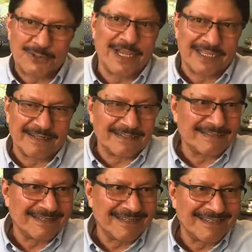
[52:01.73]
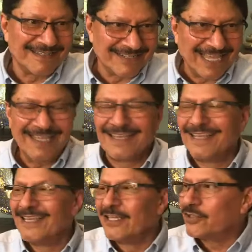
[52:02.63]
together. Okay?
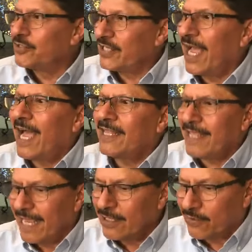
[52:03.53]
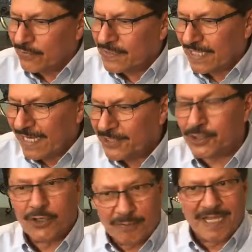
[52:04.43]
So jihad and crusade
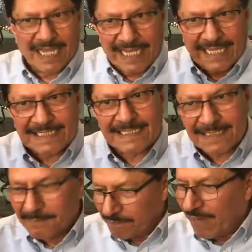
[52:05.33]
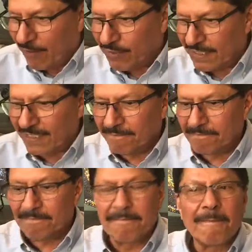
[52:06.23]
should be against poverty,
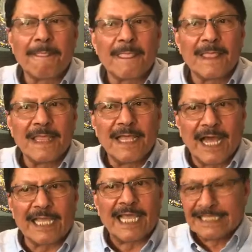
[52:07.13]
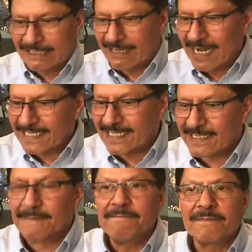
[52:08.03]
against
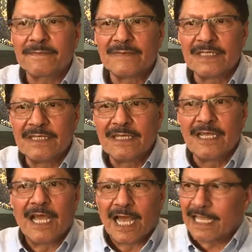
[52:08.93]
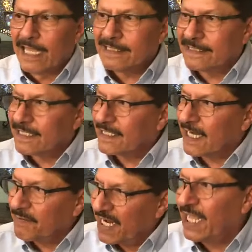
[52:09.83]
racism, against
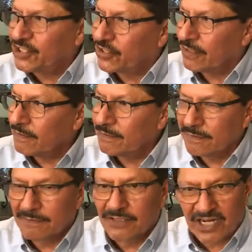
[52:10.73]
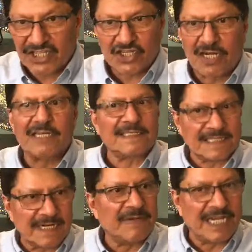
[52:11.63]
discrimination, racial
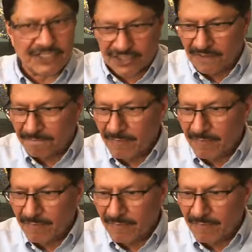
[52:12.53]
discrimination,